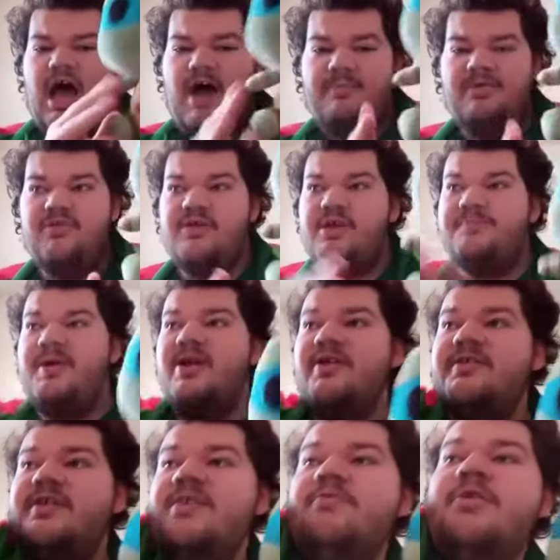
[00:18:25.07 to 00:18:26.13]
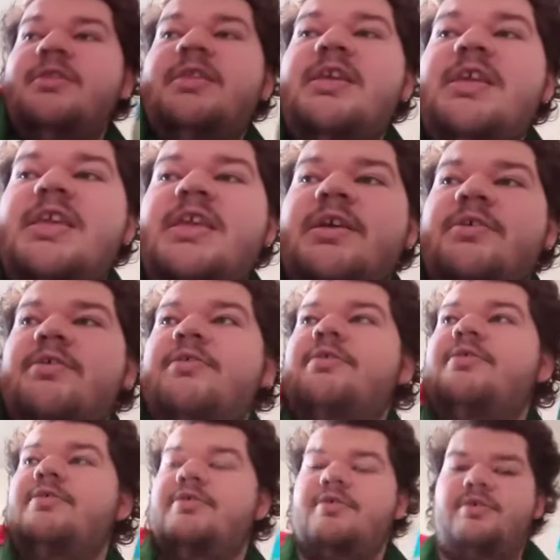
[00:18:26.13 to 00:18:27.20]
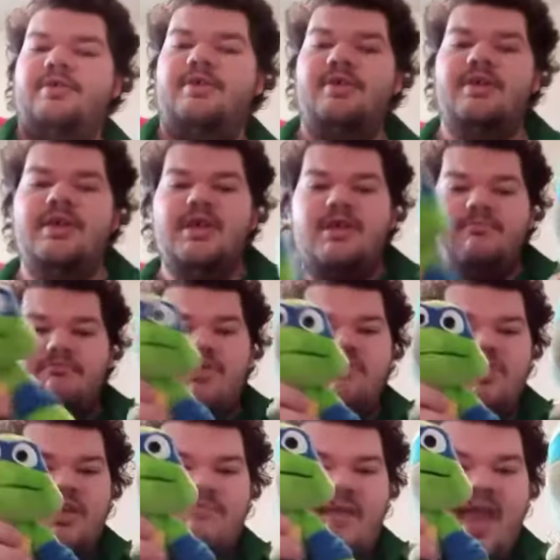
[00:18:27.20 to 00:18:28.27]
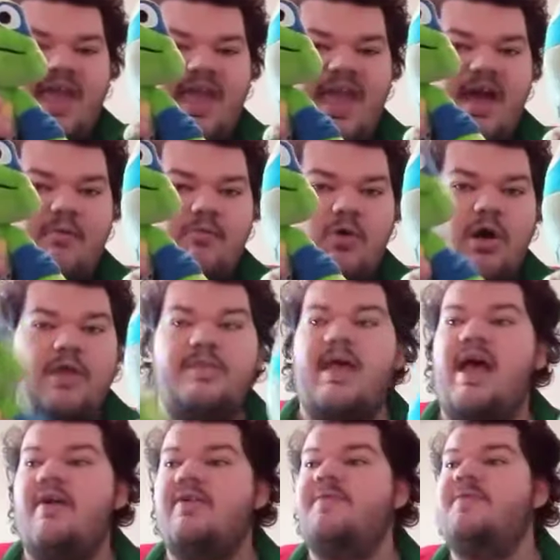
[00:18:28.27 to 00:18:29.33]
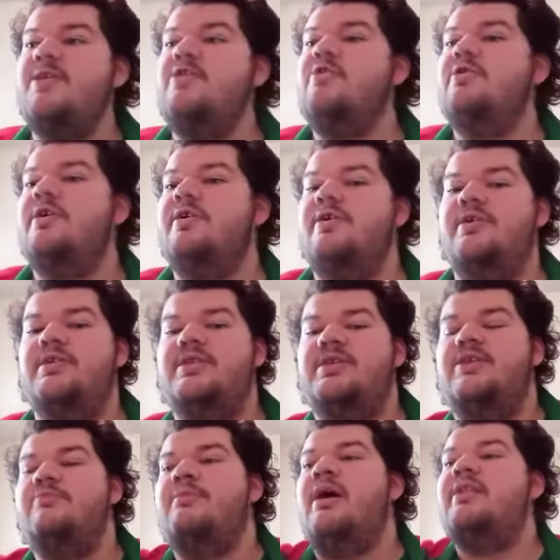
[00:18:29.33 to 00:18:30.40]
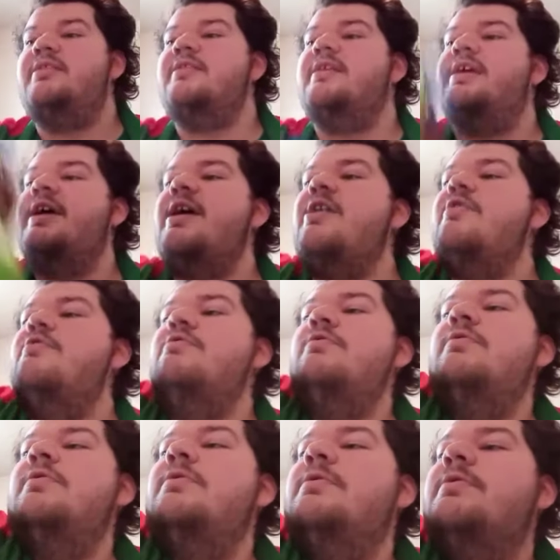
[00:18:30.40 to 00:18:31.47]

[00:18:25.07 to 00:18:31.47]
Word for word: I'm going to do a comparison with the Mutant Mayhem one that I reviewed two months ago.